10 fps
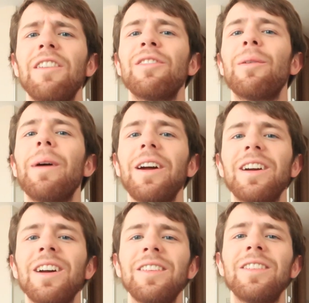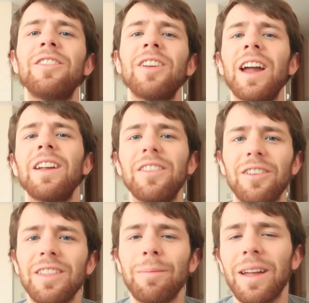from America to China
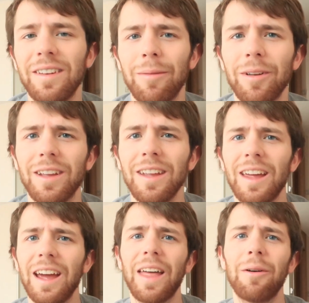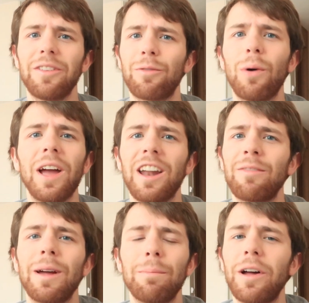during the pandemic. And that was just way out
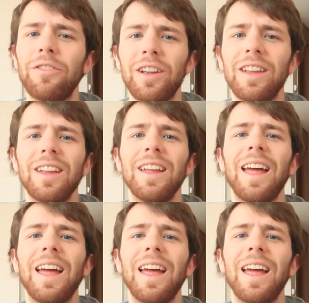of my budget.